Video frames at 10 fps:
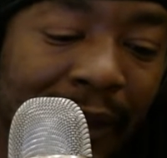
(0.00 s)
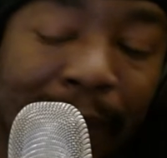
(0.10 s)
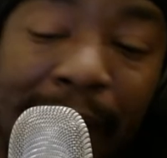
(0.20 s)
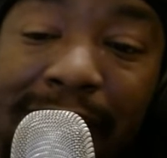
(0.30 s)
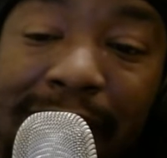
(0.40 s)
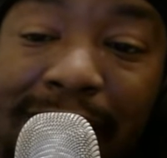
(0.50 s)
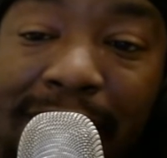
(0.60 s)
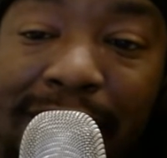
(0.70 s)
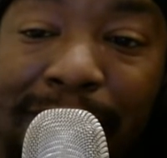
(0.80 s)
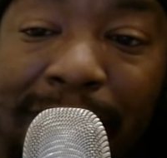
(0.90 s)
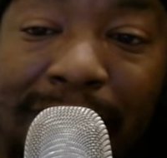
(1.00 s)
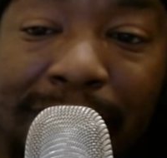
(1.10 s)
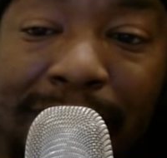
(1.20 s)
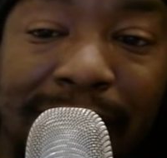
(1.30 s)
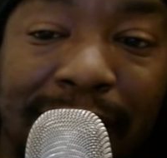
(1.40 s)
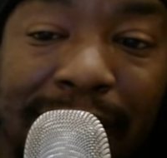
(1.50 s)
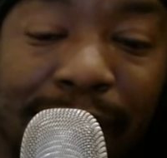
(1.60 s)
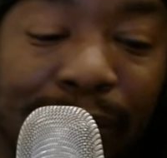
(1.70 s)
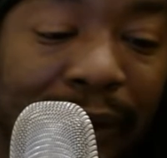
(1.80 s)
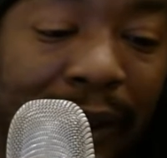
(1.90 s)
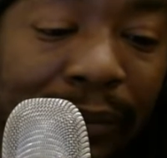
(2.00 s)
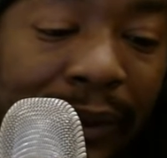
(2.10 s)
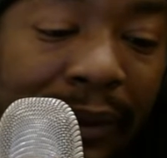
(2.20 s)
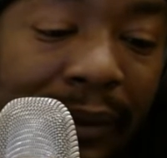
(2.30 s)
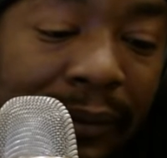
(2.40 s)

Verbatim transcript: I'm about to change my um stereotype, bro.